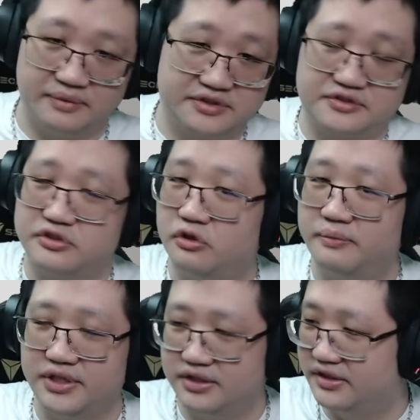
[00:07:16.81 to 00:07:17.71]
Just so
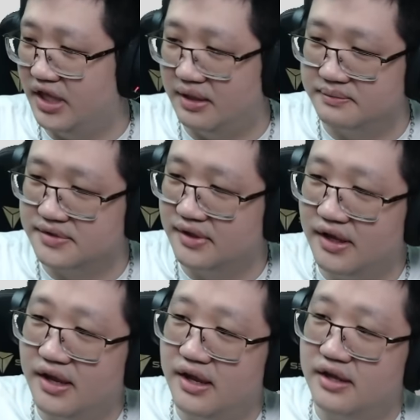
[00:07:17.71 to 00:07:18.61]
many good games
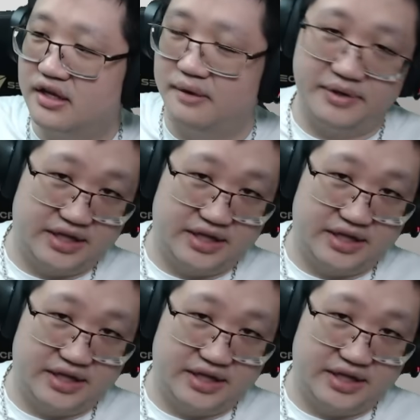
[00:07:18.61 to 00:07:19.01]
coming